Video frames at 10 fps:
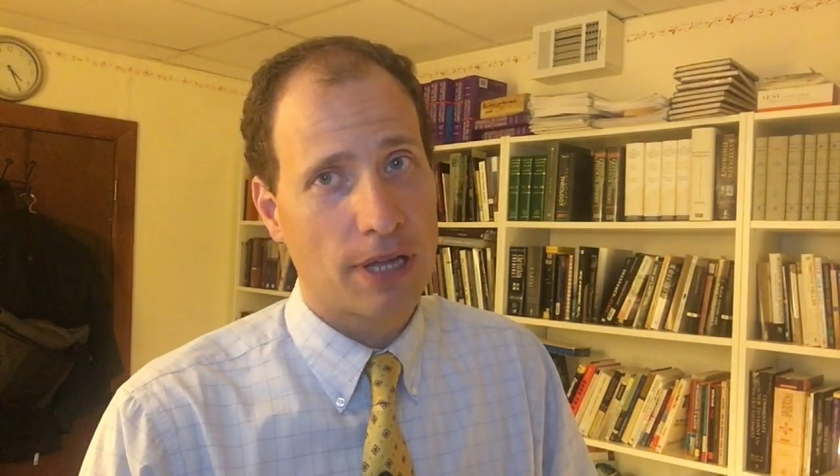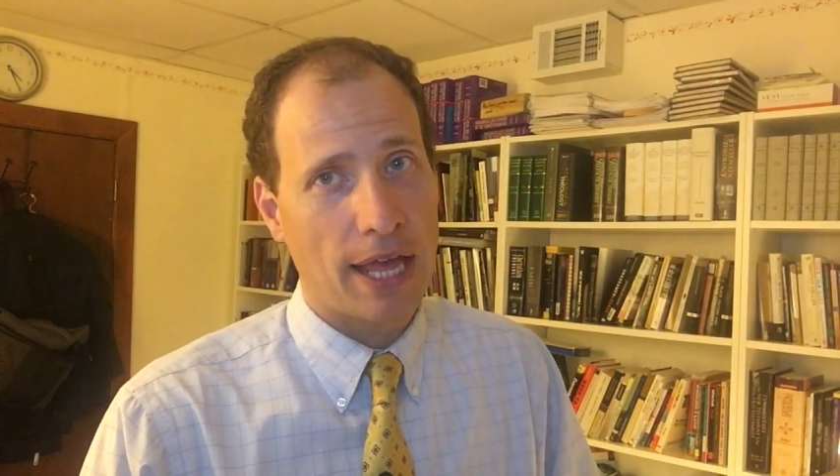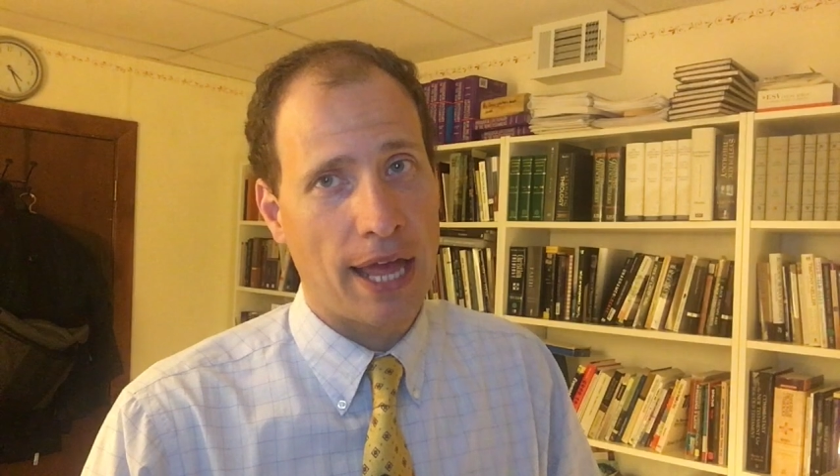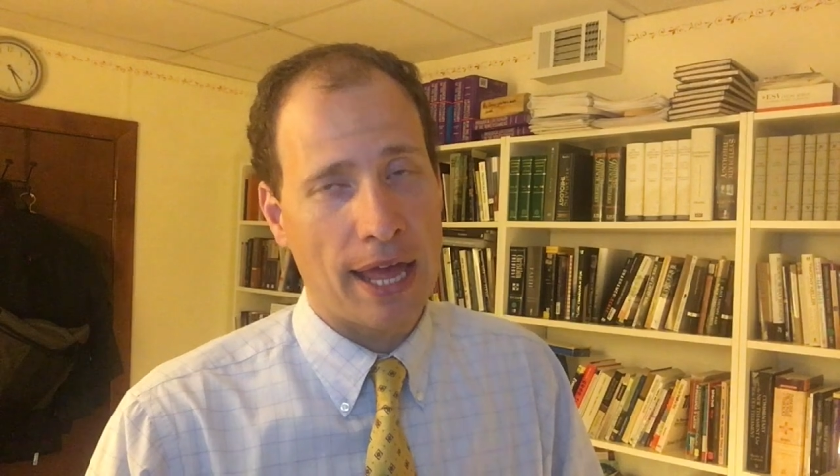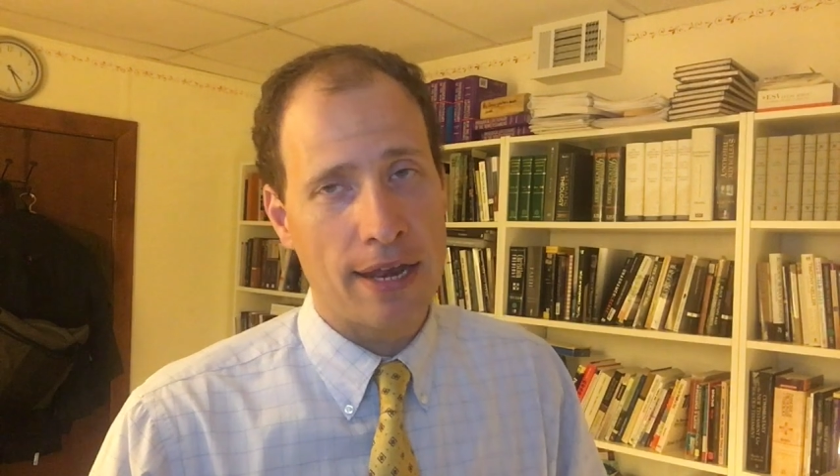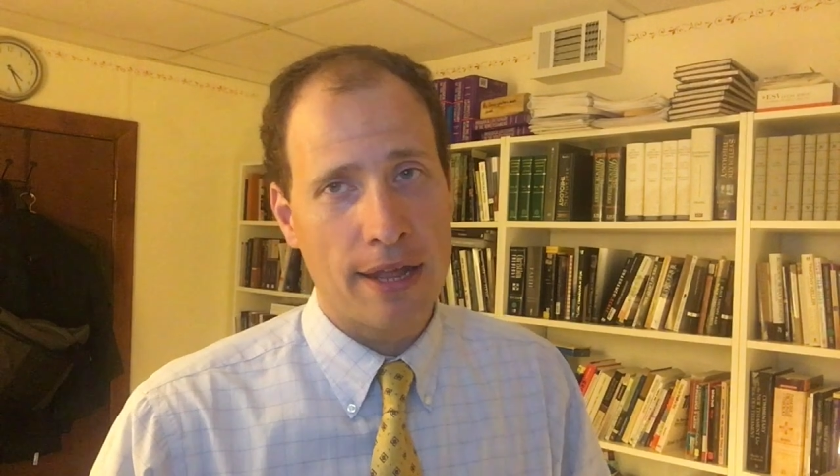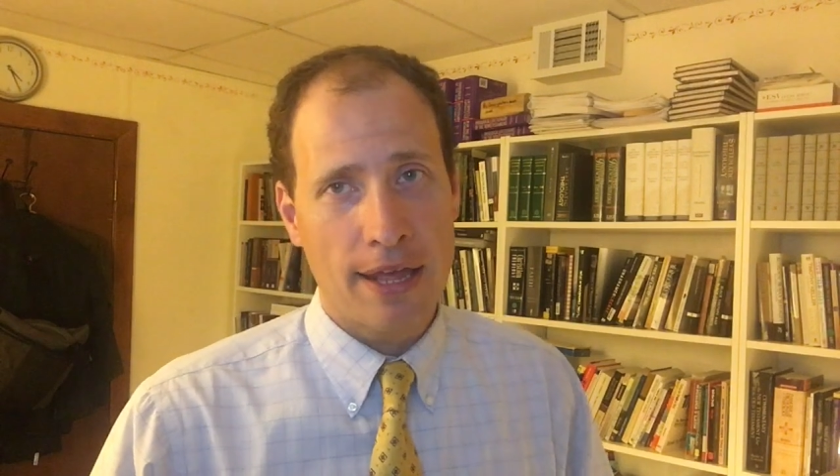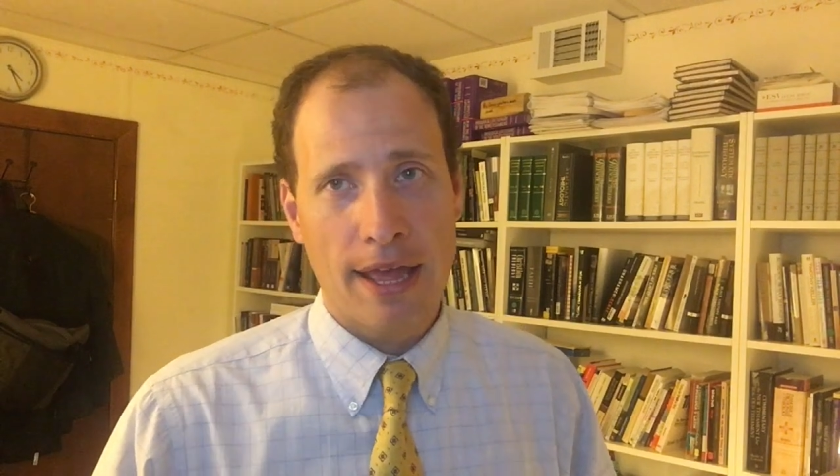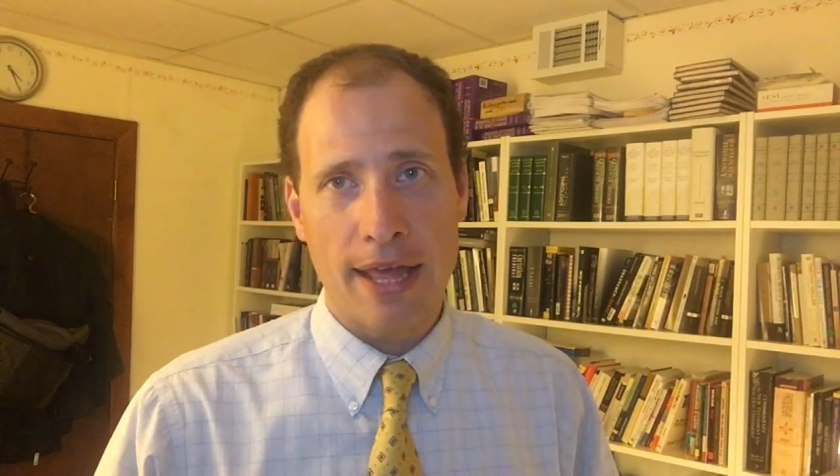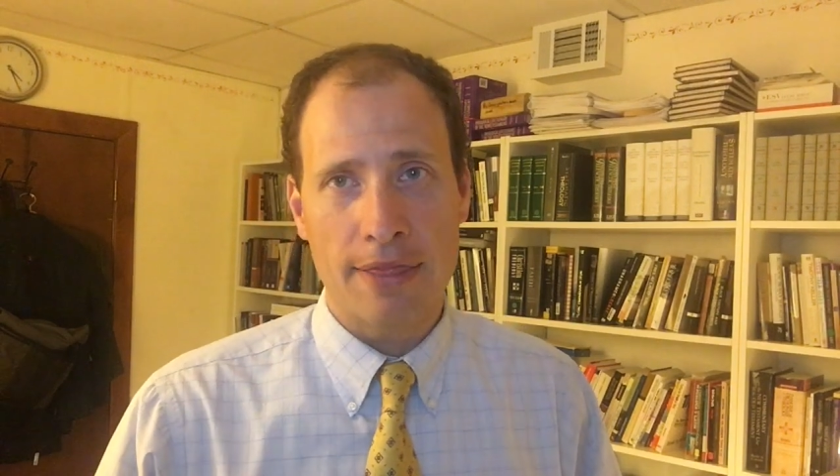and
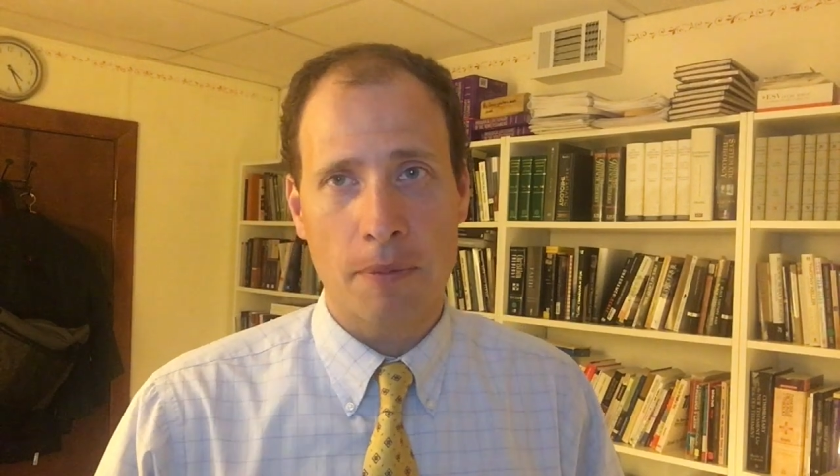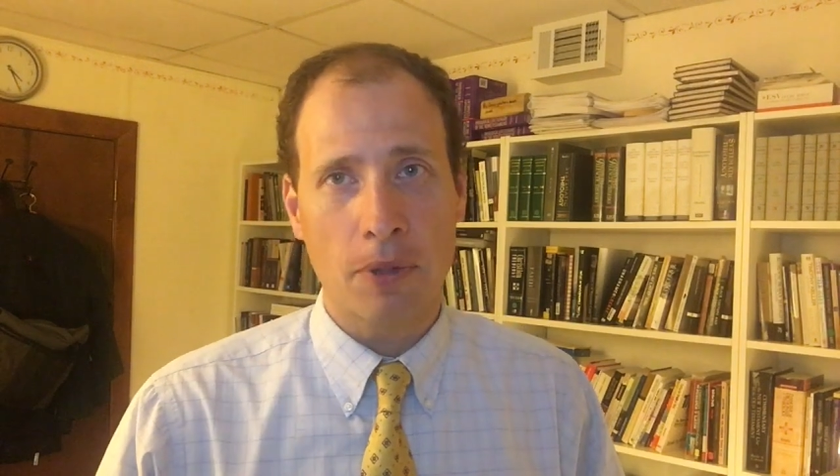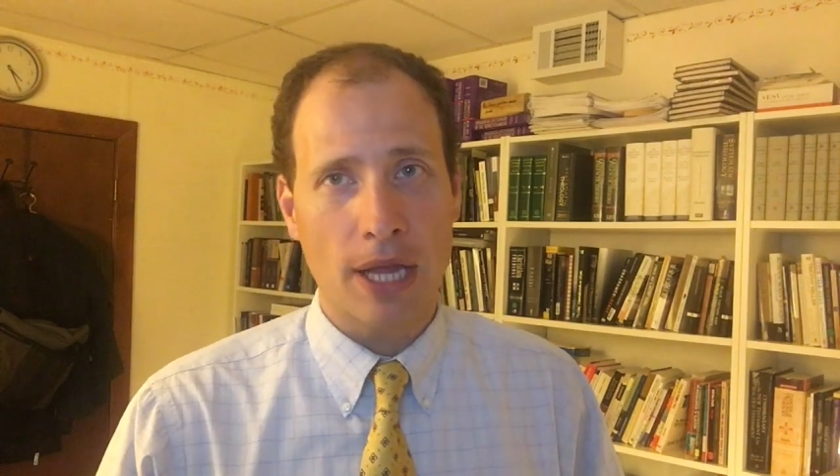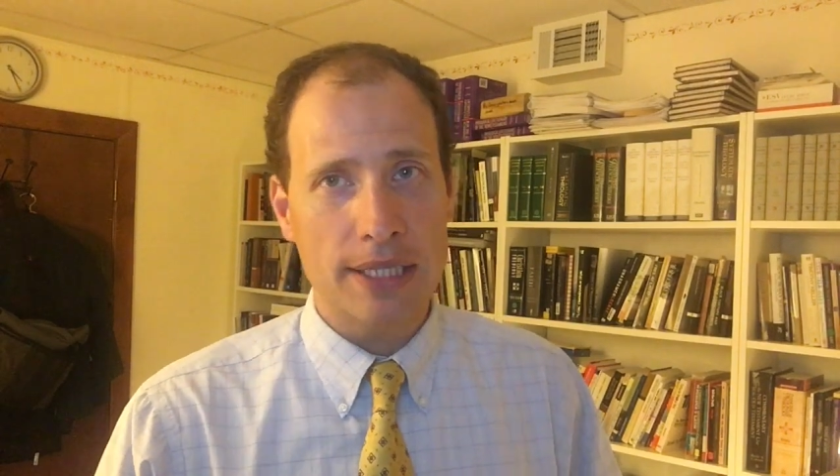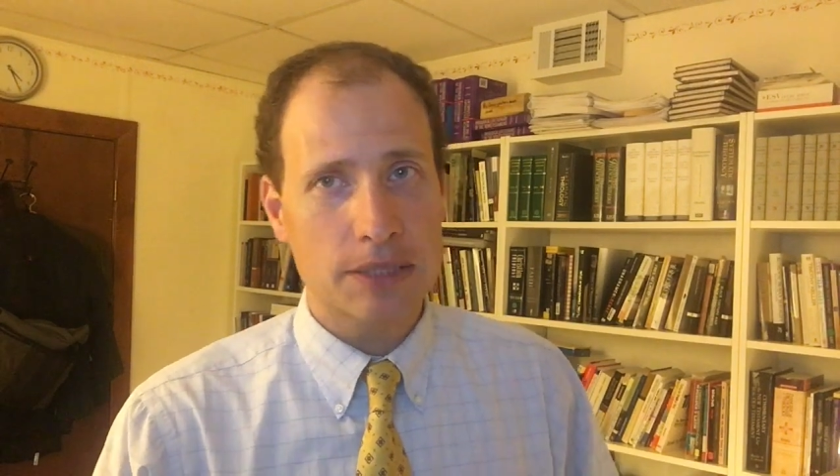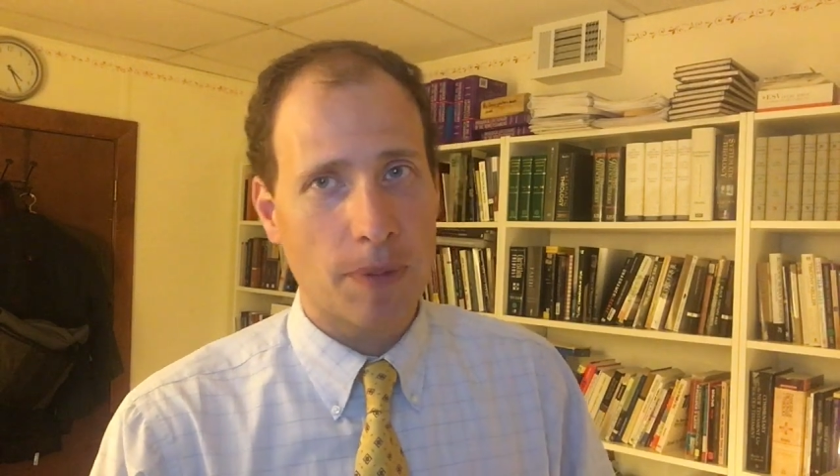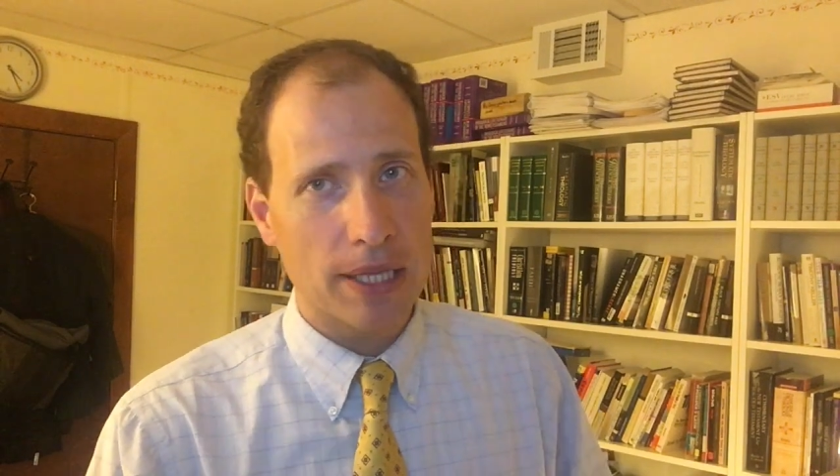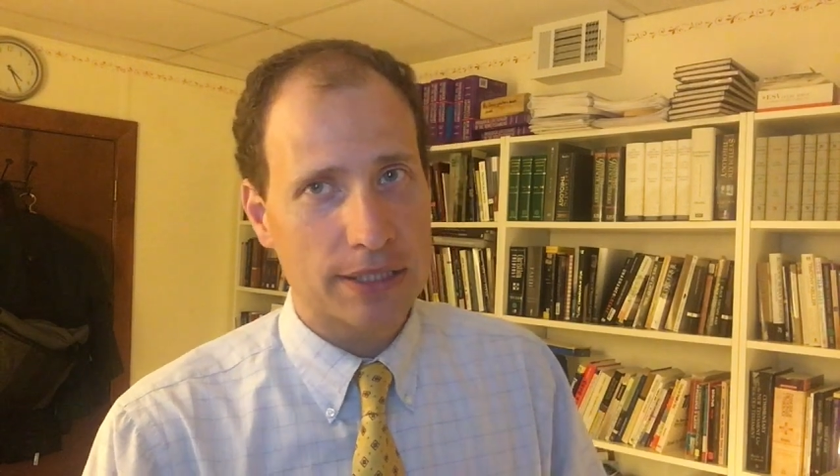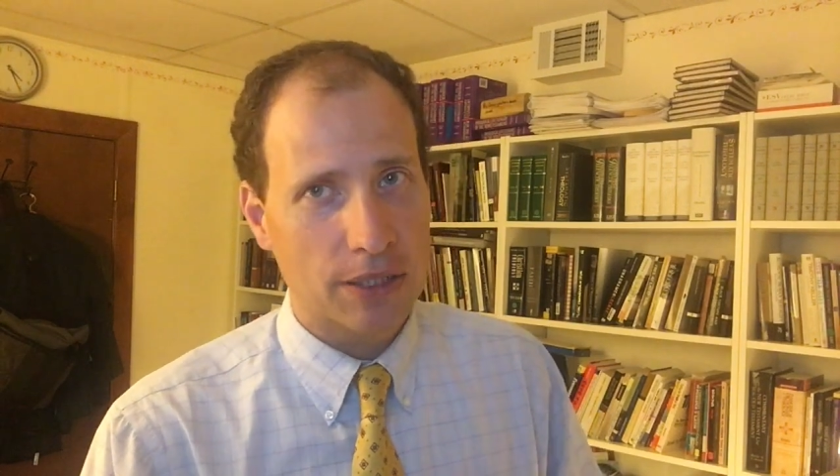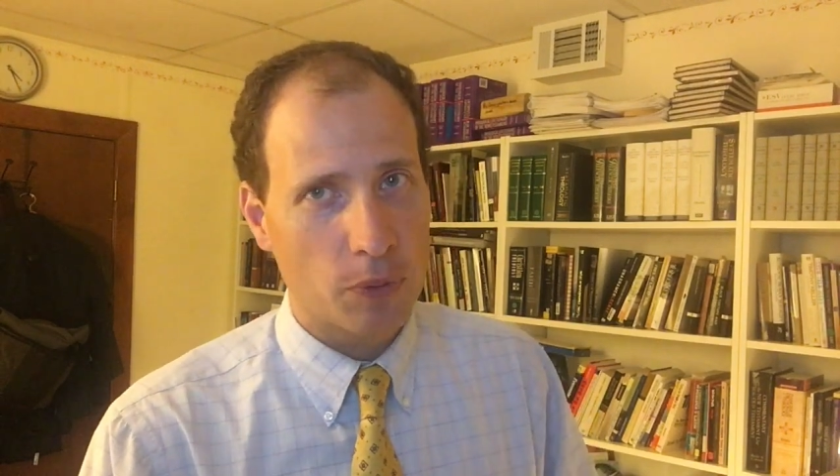the blind
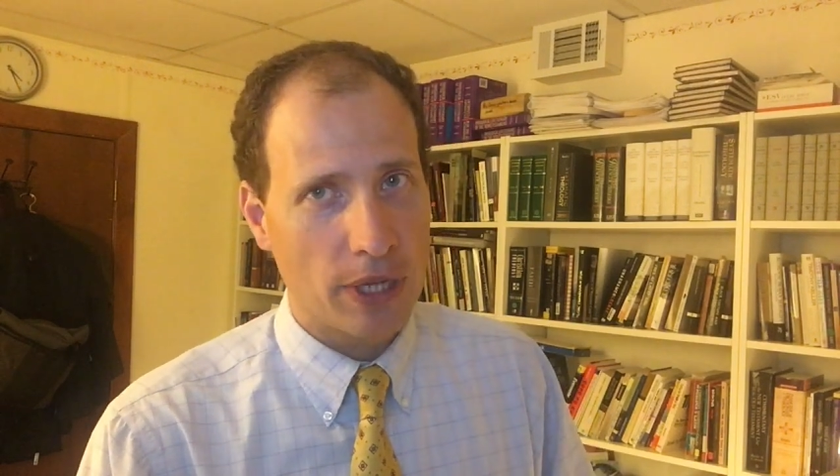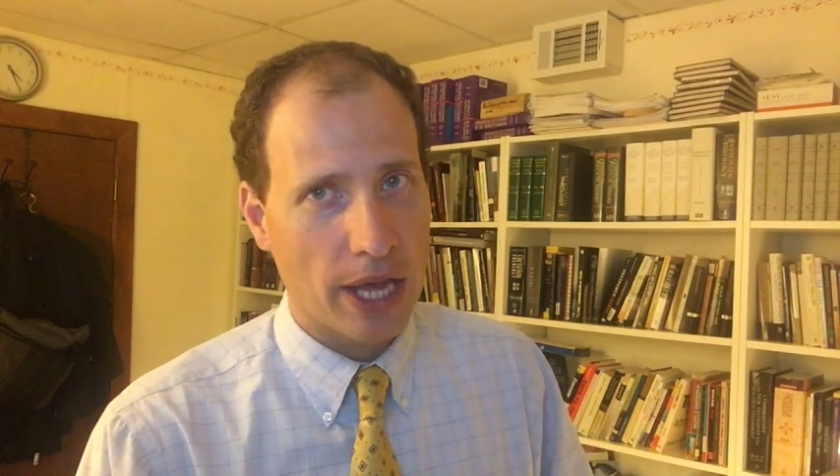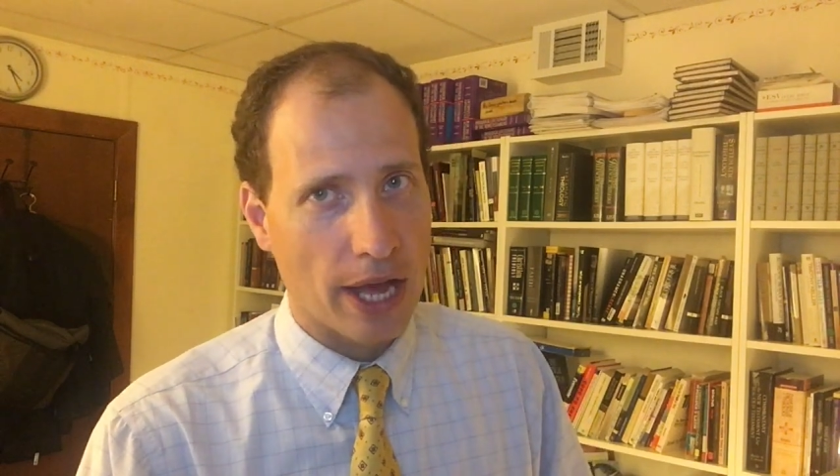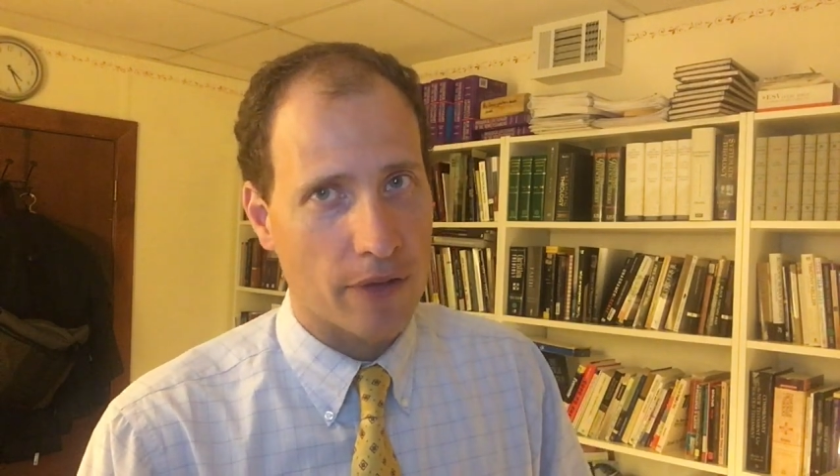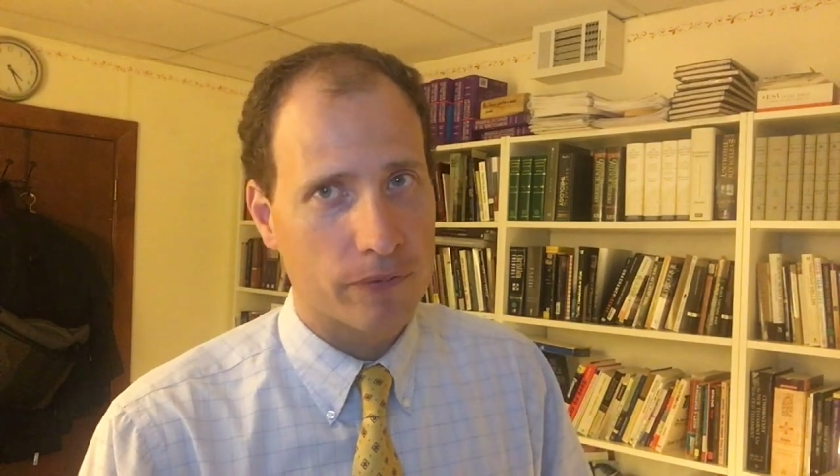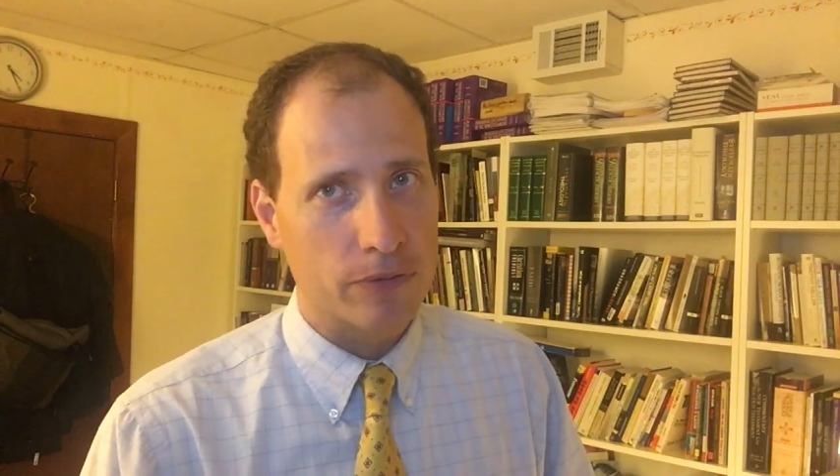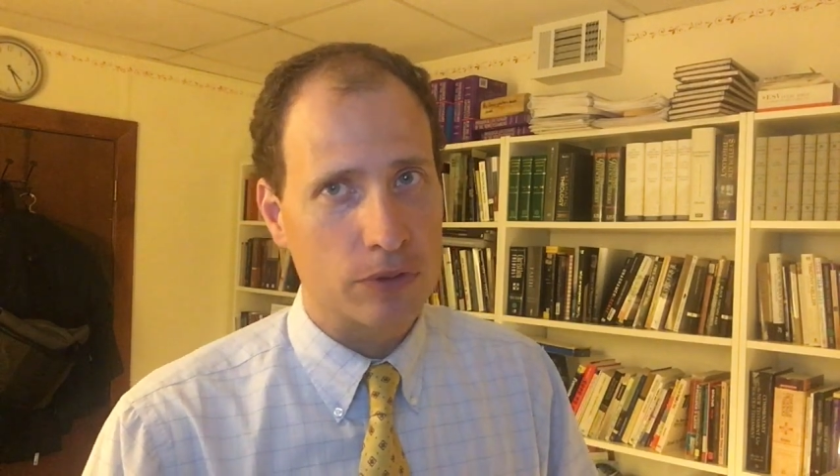spots that we have.